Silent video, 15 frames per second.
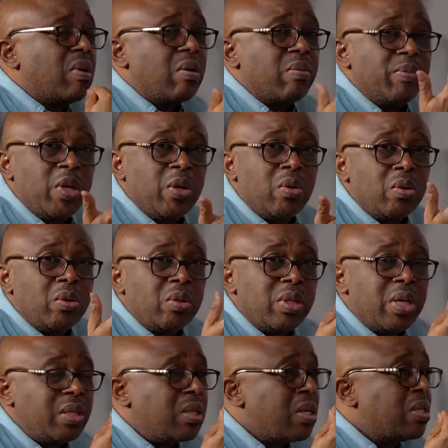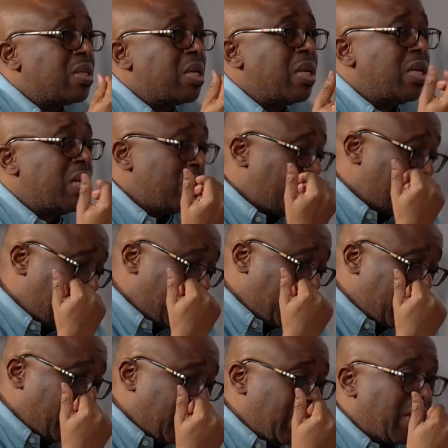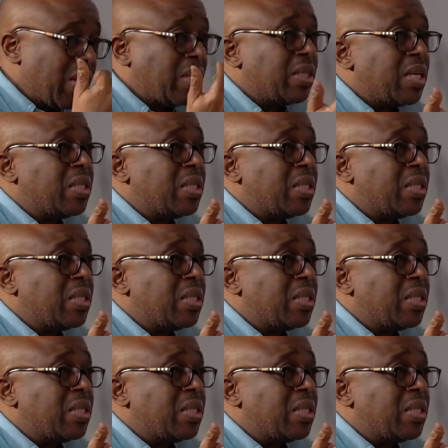Because there's a saying in Fi that